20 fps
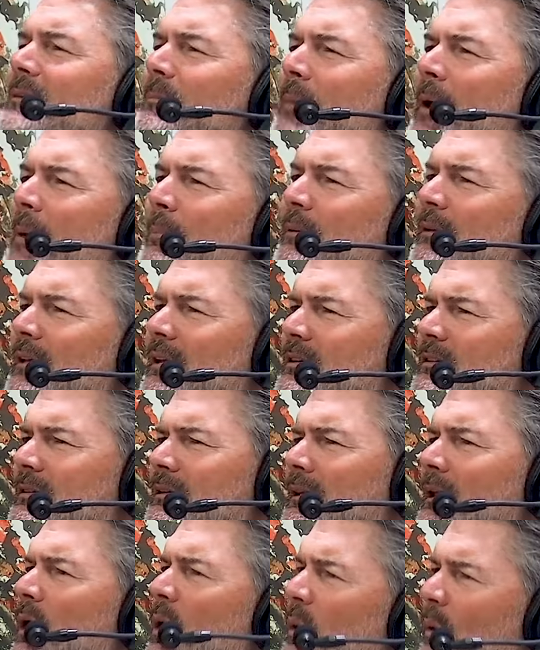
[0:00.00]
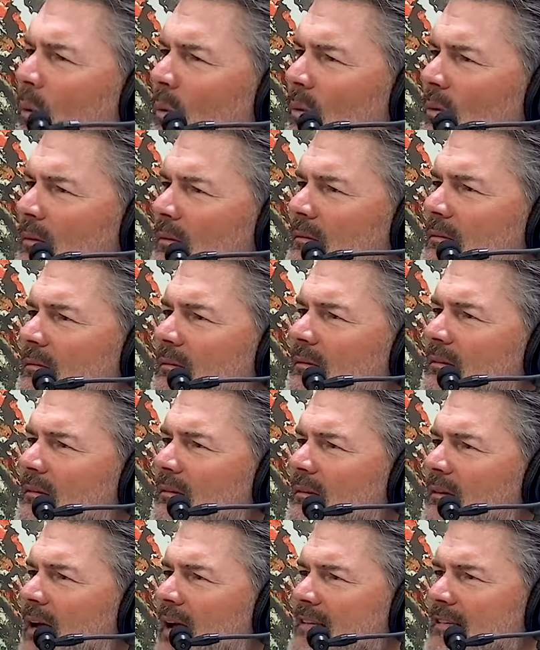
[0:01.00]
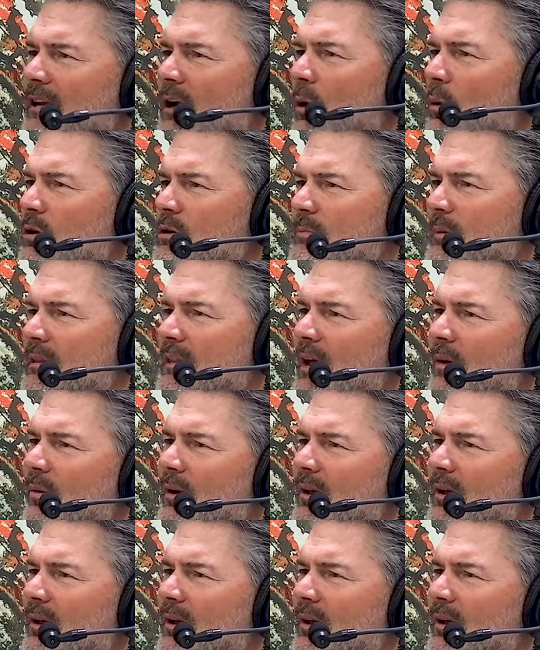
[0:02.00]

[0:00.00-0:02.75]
the population low? Has it always been that